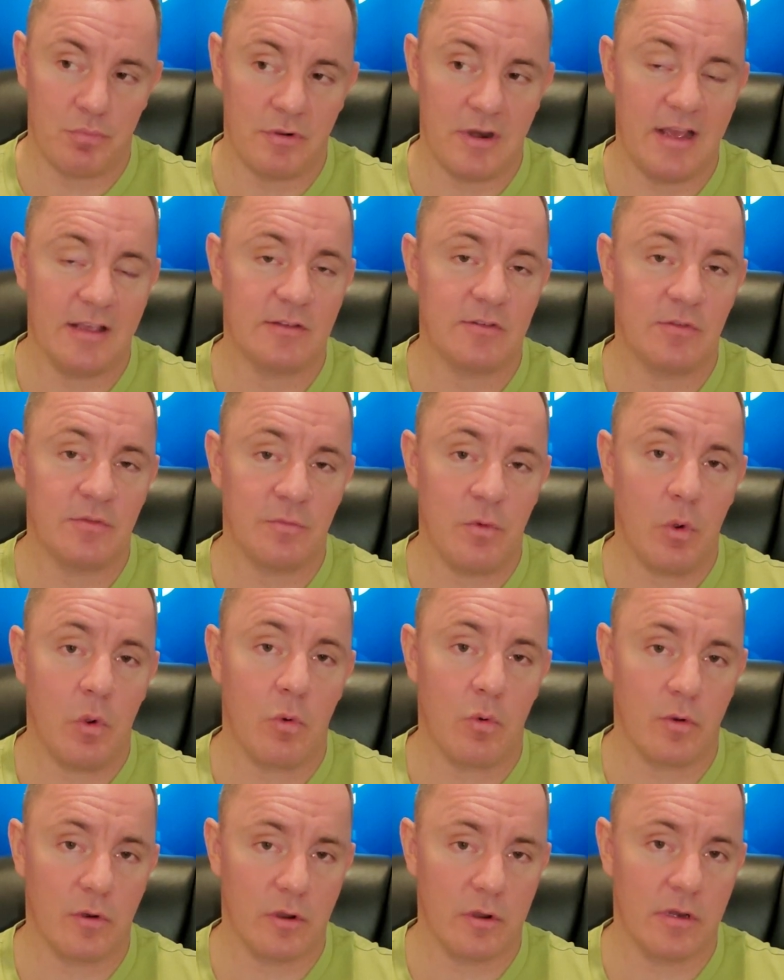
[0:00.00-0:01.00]
press
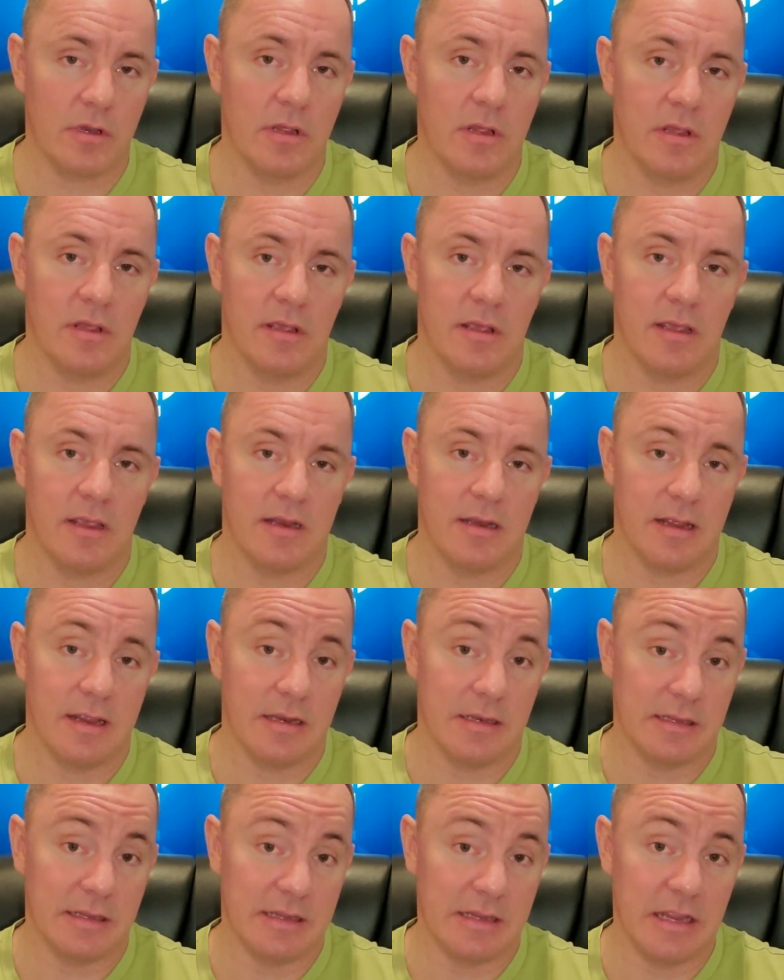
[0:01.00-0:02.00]
forward and
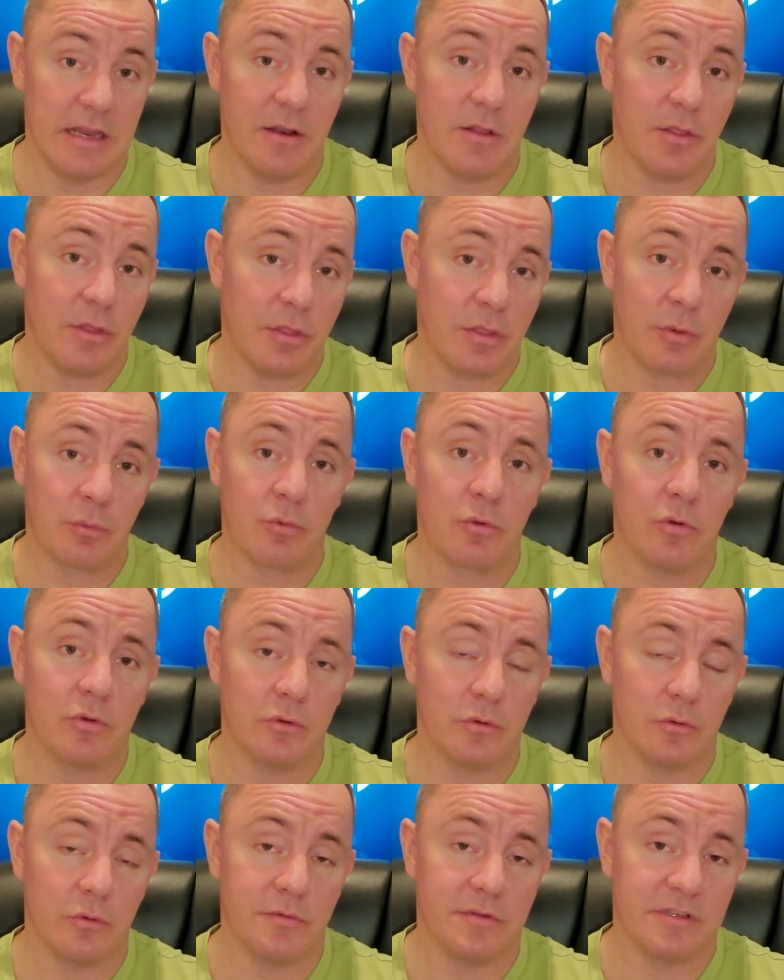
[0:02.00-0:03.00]
get
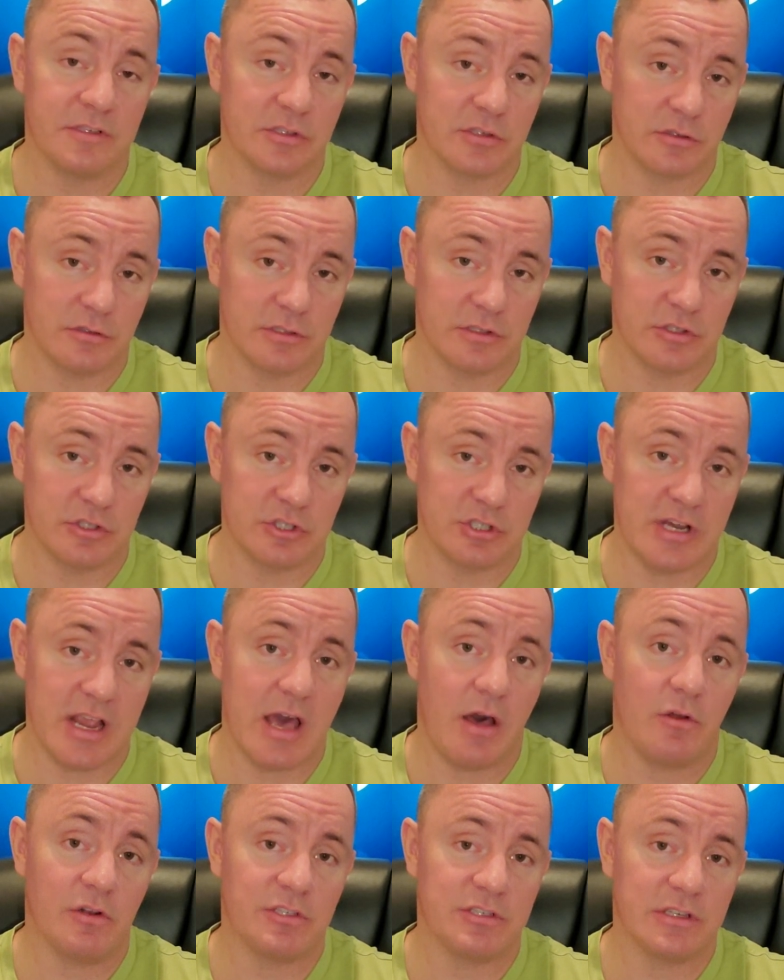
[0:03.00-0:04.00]
through this
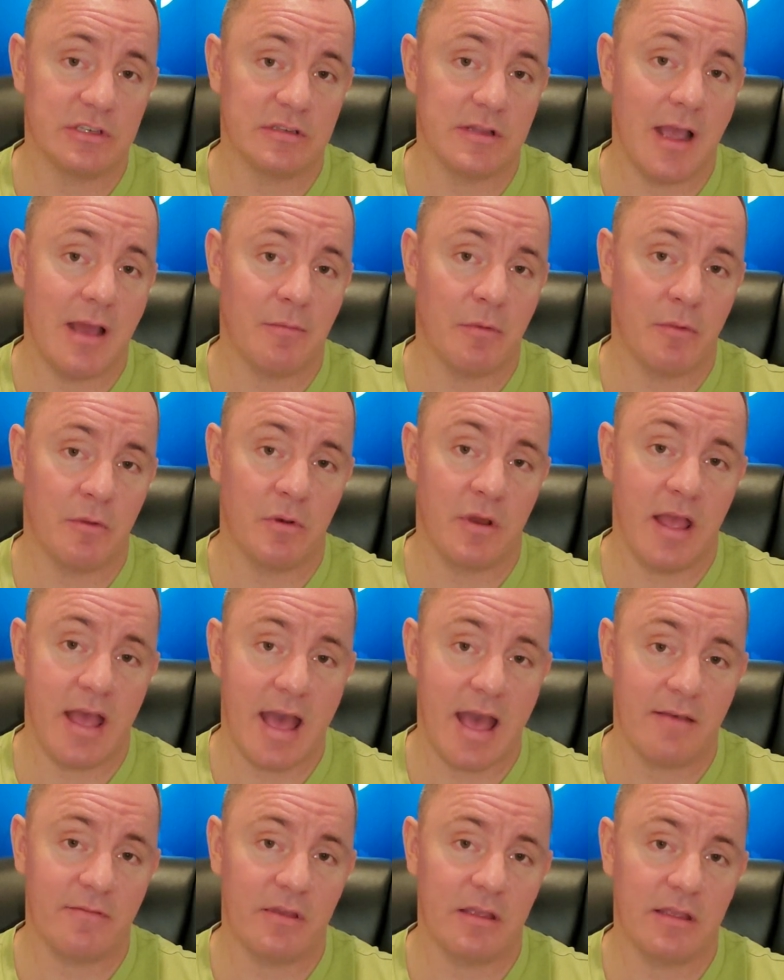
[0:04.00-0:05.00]
challenging time that they're
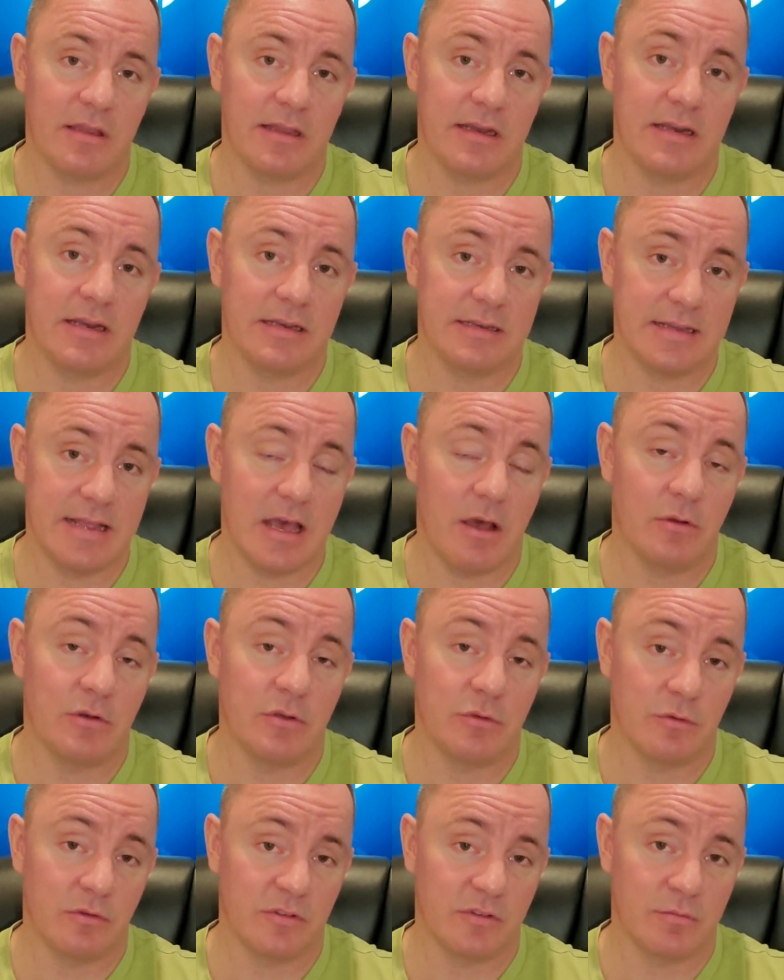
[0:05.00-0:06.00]
having, getting
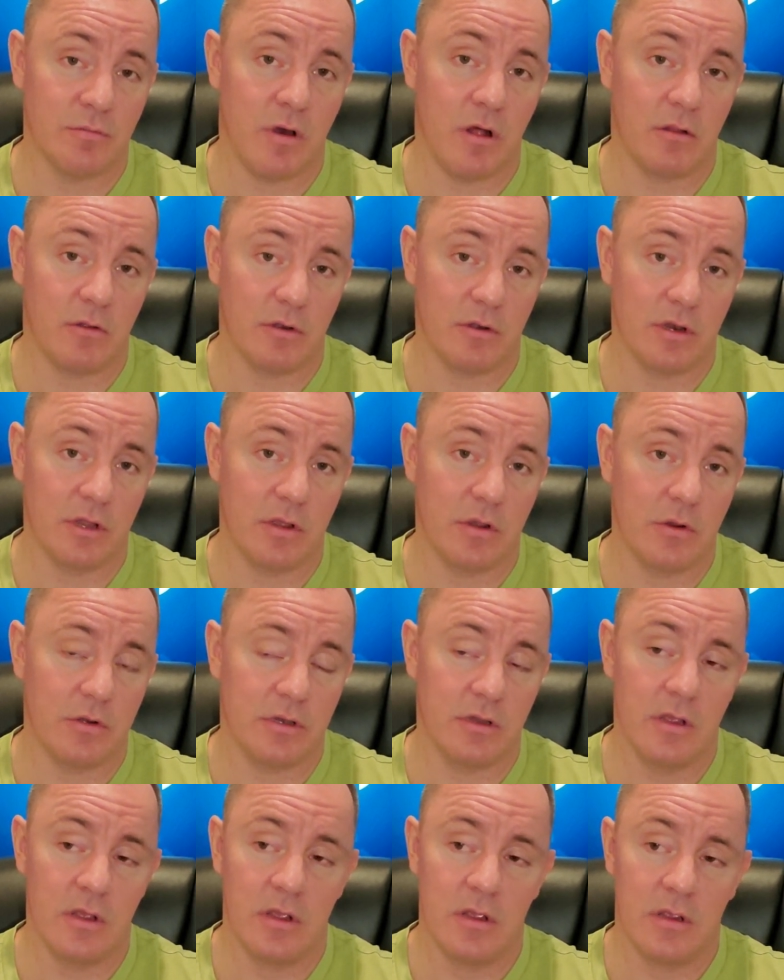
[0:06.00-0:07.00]
down to a smaller
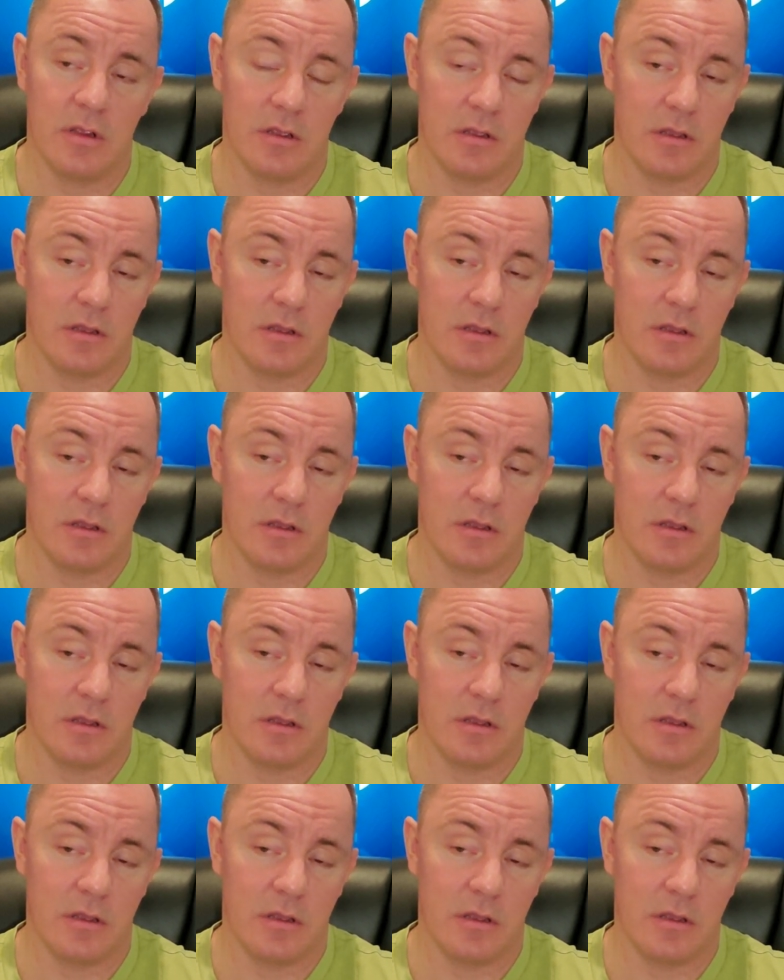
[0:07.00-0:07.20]
node,